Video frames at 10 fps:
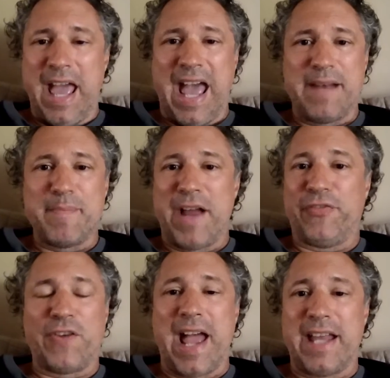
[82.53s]
And my
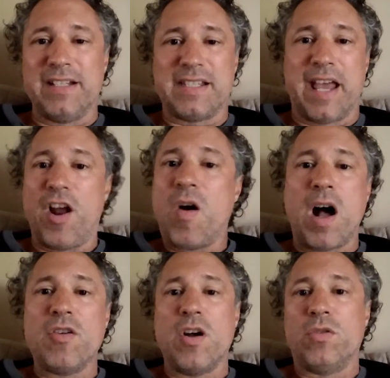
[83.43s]
friend said, "Oh,
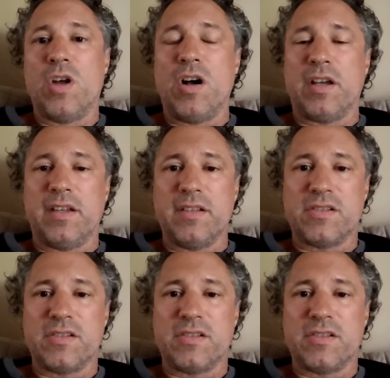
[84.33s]
I'll go look."